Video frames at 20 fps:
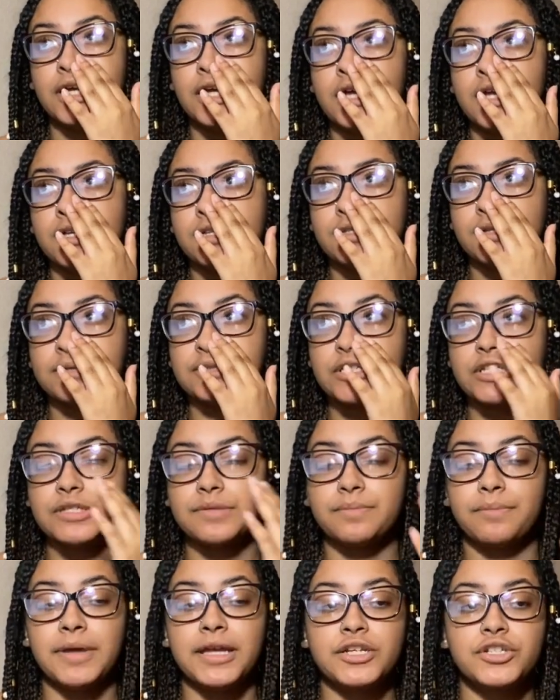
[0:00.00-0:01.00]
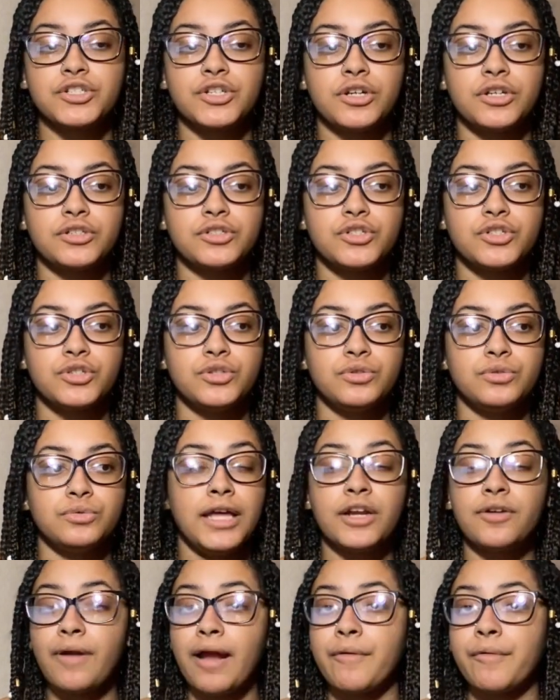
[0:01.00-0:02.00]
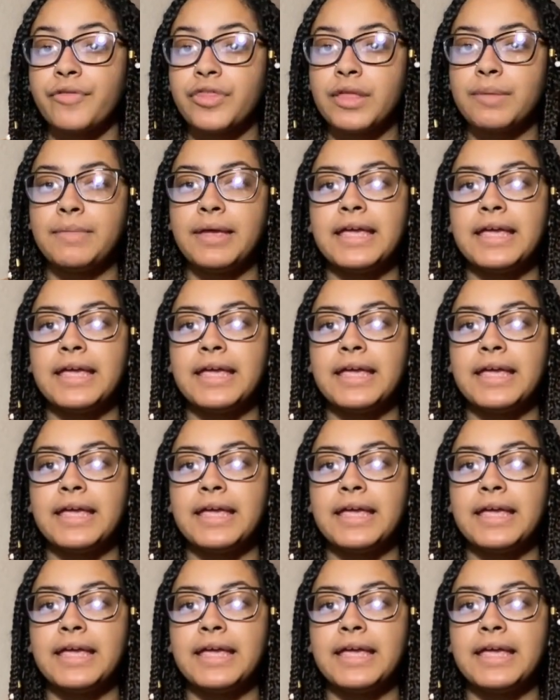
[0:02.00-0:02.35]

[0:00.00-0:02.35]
So just make sure to interact with them.